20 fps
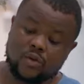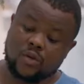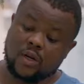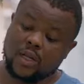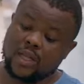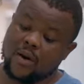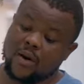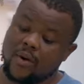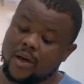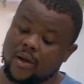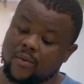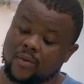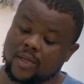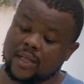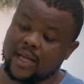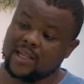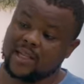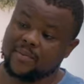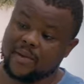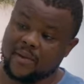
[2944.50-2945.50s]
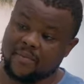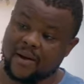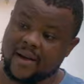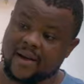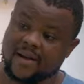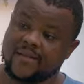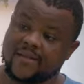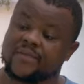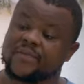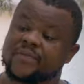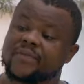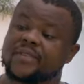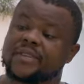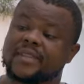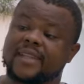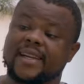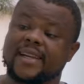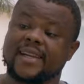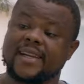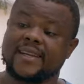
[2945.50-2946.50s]
The other one without pepper.
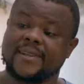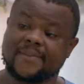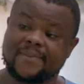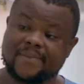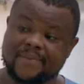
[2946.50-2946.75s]
Three.